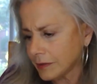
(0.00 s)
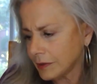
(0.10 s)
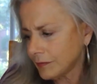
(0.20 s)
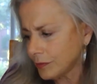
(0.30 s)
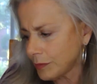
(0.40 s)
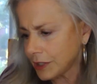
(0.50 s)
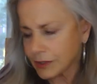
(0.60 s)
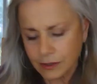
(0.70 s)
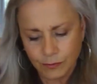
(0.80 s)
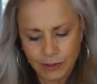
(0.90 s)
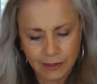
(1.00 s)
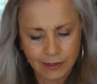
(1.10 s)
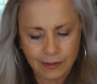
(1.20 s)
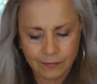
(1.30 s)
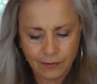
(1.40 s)
other information we
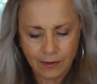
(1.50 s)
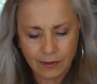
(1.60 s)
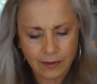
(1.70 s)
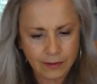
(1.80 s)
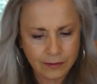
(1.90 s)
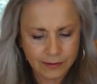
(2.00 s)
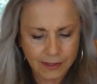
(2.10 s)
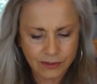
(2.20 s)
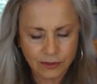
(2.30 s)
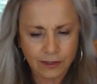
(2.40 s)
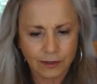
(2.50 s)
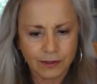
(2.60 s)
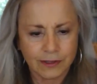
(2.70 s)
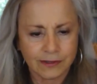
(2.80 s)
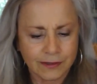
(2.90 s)
can give our
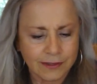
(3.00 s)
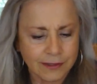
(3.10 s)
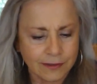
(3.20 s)
Sagittarians.